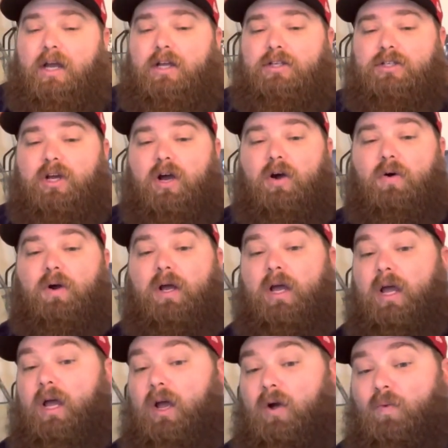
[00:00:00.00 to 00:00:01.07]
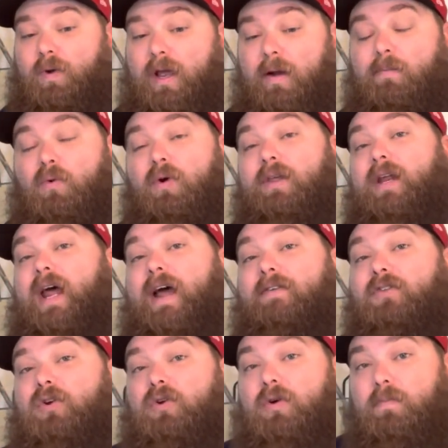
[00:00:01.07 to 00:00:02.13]
So we had more than half
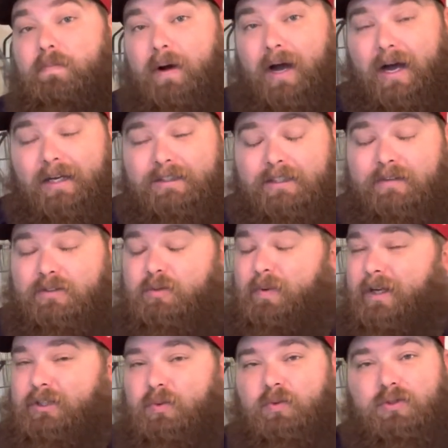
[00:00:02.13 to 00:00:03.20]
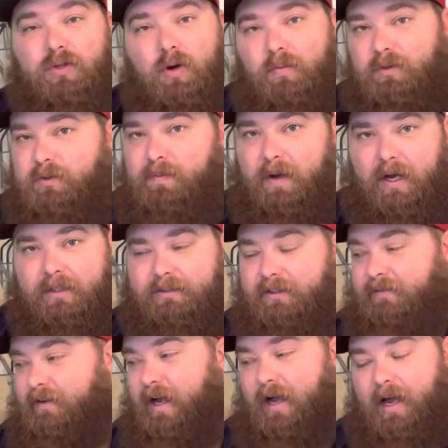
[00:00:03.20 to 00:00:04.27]
the group positive. Spencer was almost
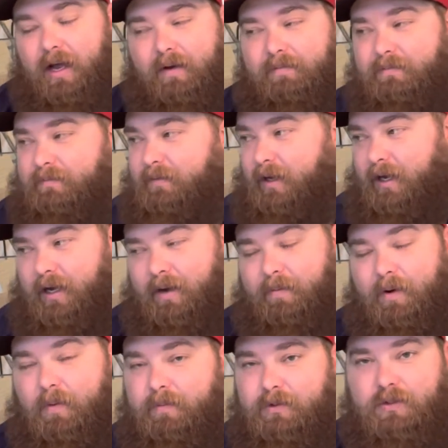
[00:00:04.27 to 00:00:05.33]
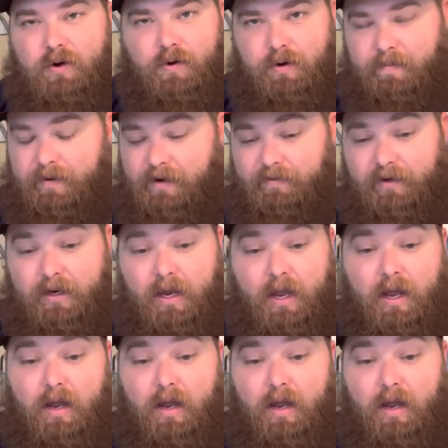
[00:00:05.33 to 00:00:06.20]
positive. I'm almost calling him even.